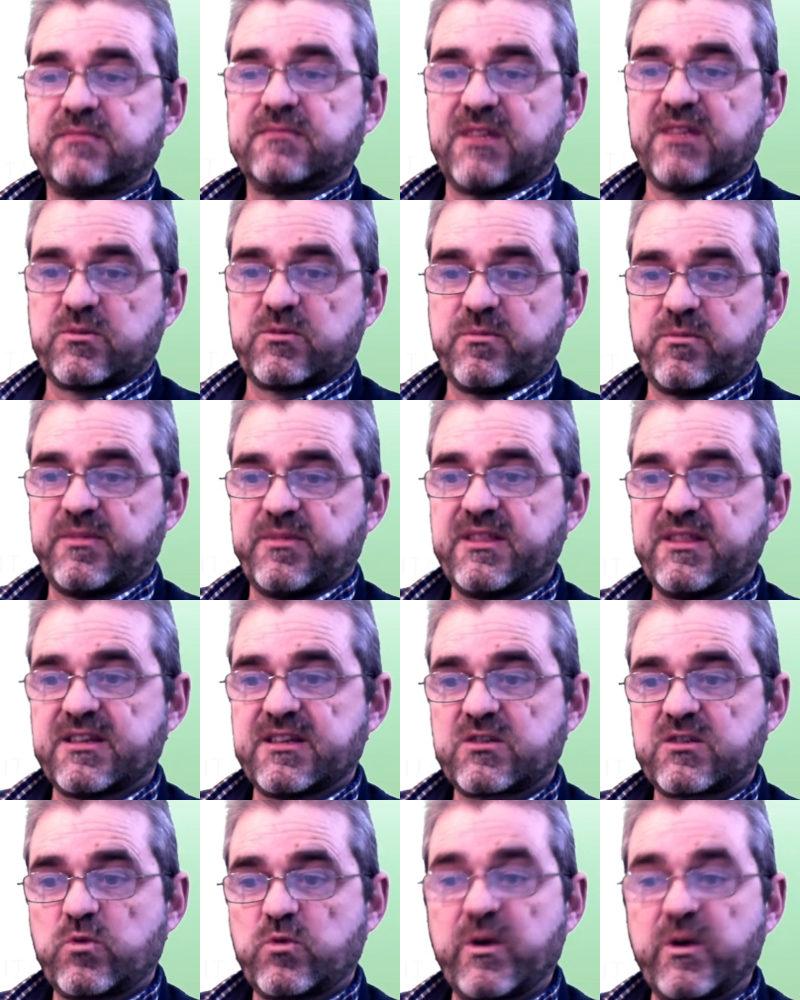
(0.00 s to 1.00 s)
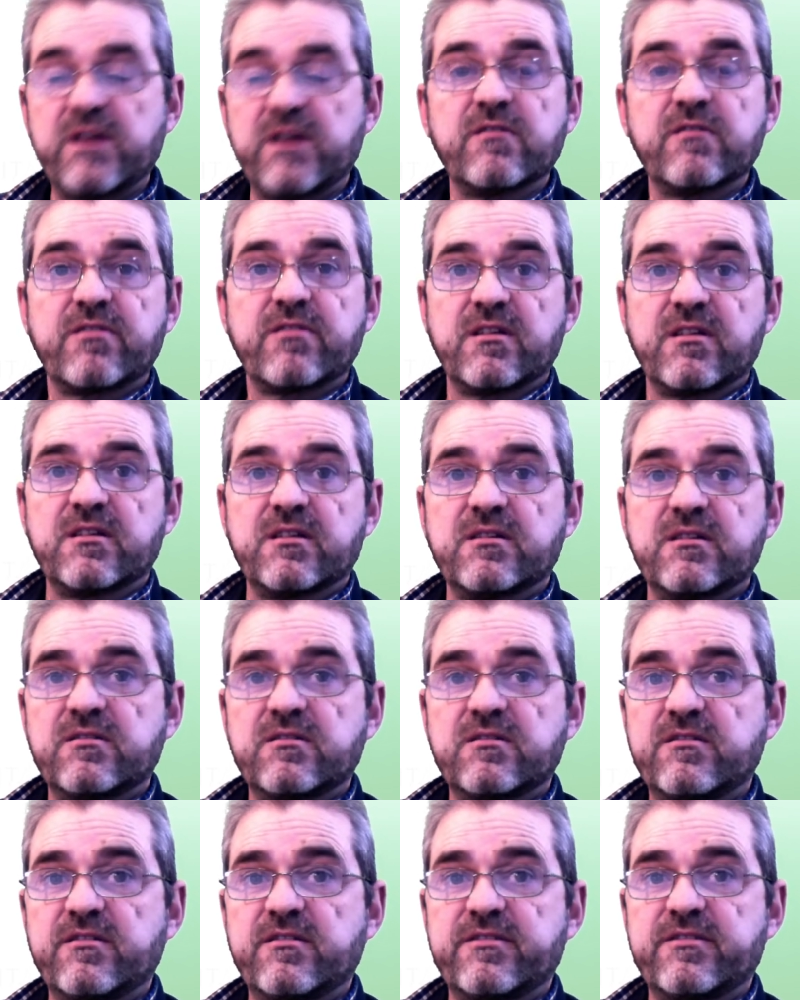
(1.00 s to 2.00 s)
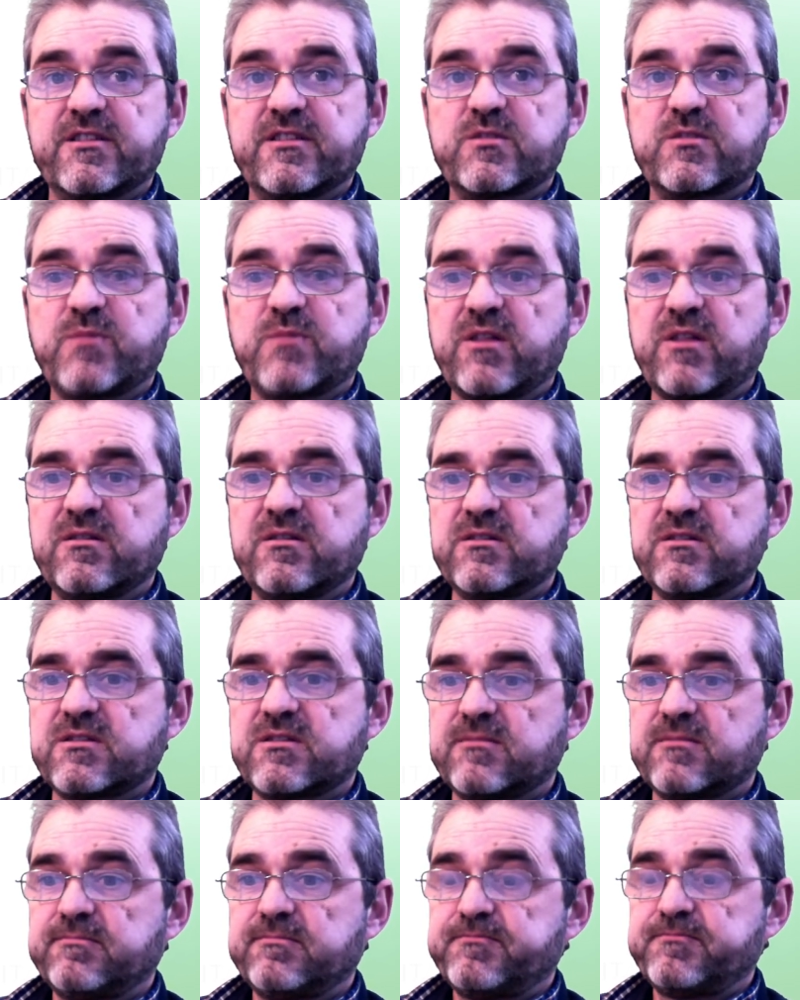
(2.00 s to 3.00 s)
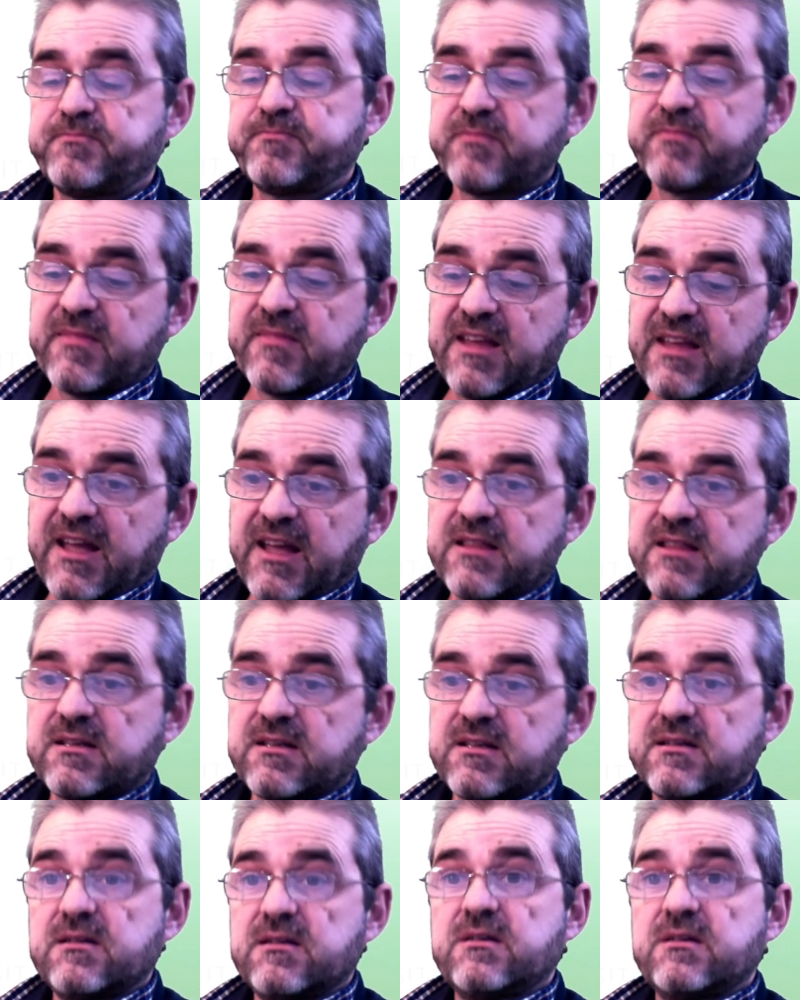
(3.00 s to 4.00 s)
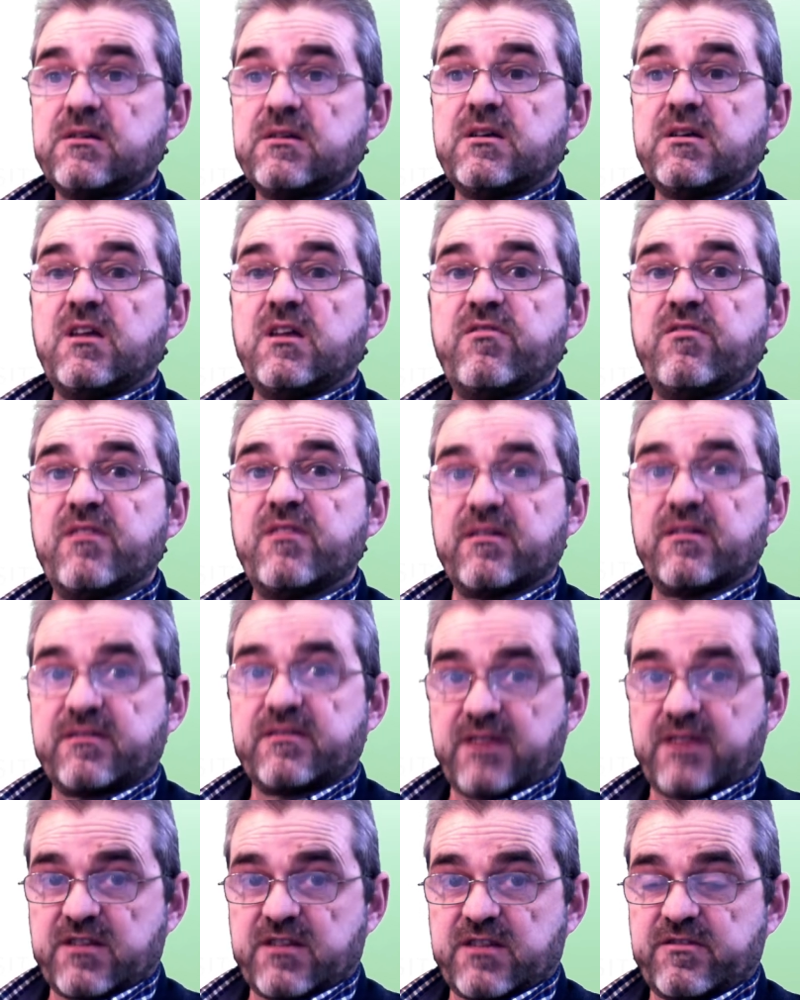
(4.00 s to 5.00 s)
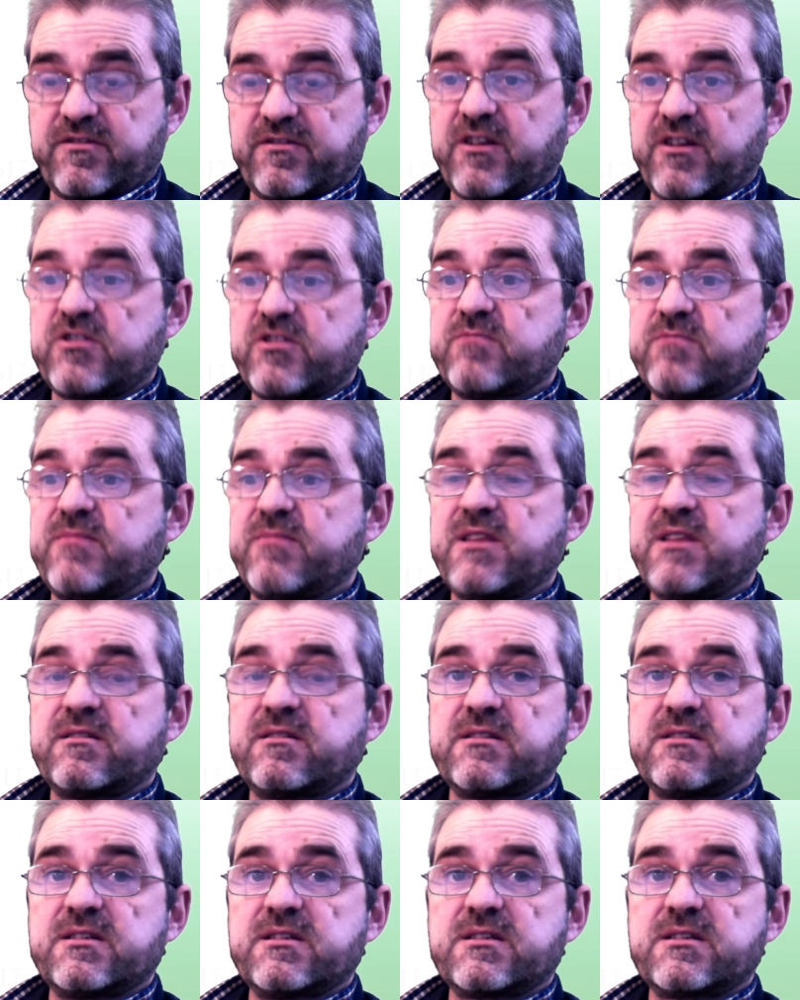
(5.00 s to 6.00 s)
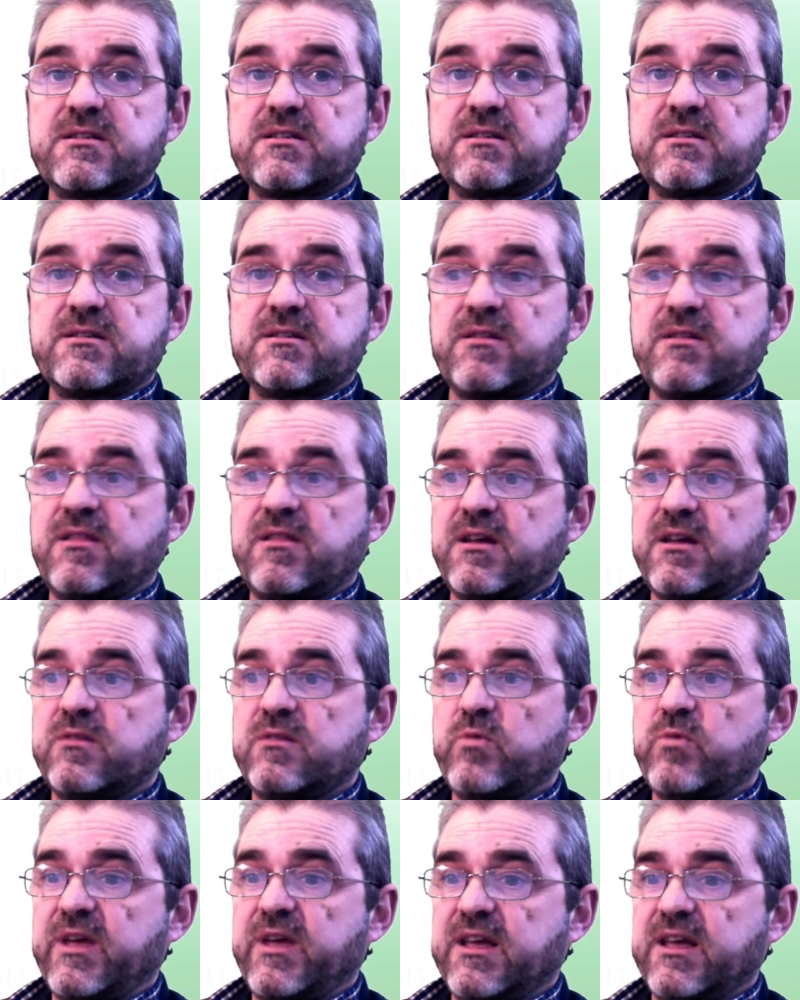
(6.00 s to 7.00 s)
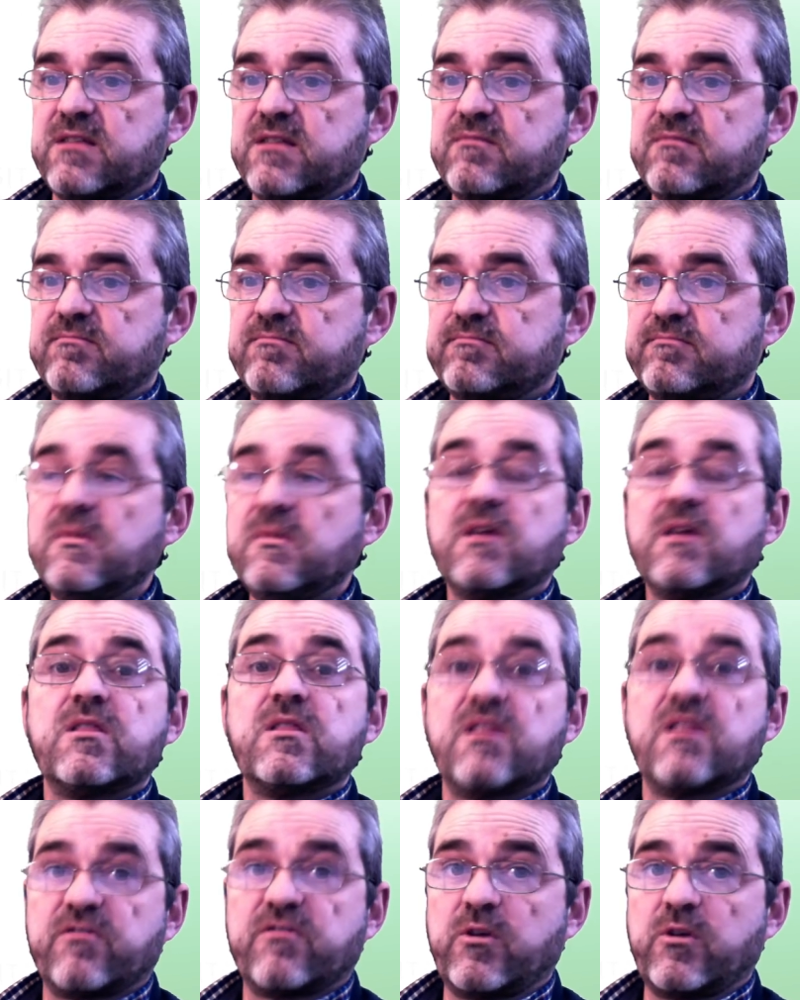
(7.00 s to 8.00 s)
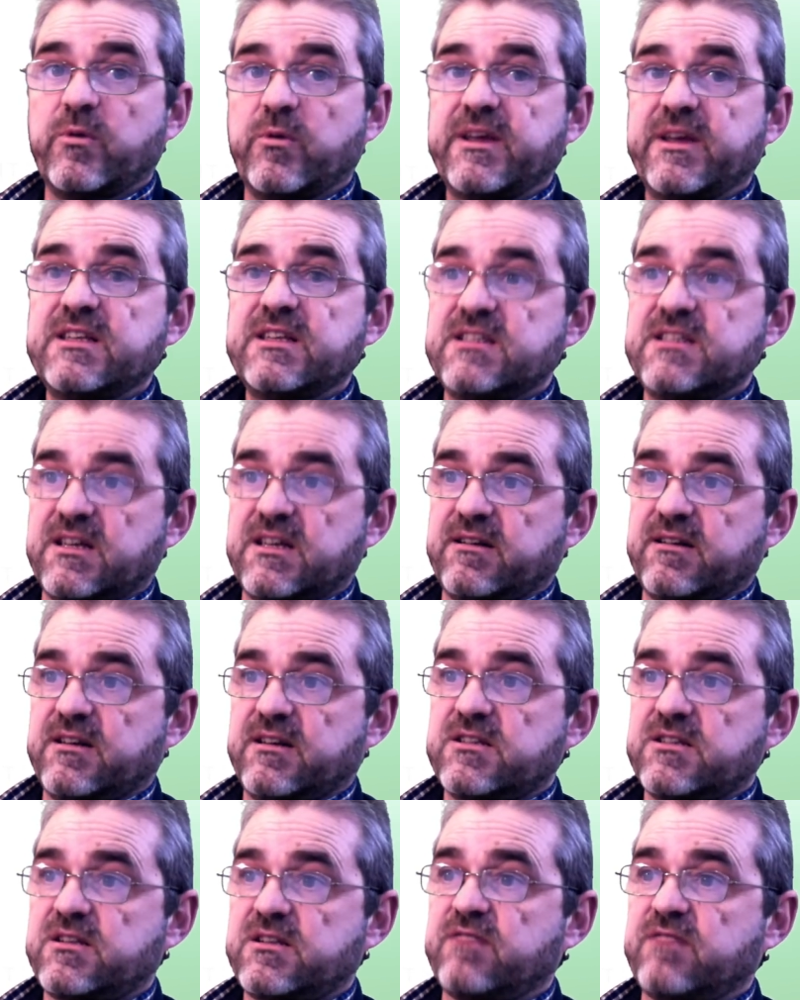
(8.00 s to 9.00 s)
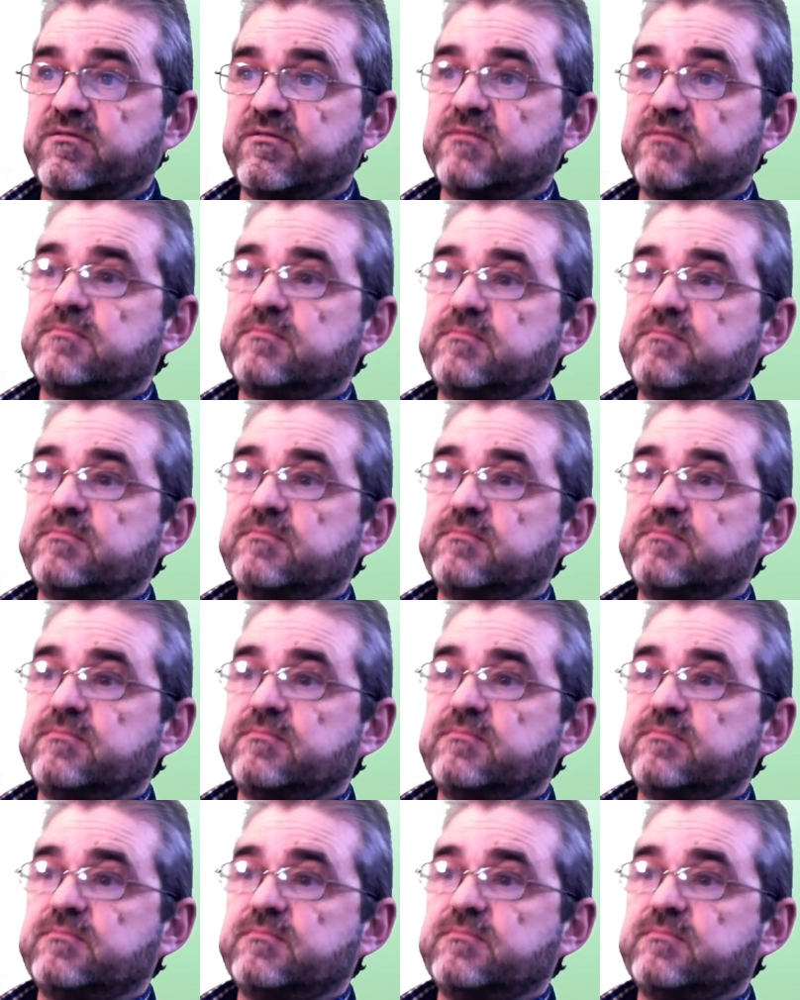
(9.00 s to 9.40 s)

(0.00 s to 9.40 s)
This would be the square of its modulus, and if there are transfer function matrices, then we get the following general stuff.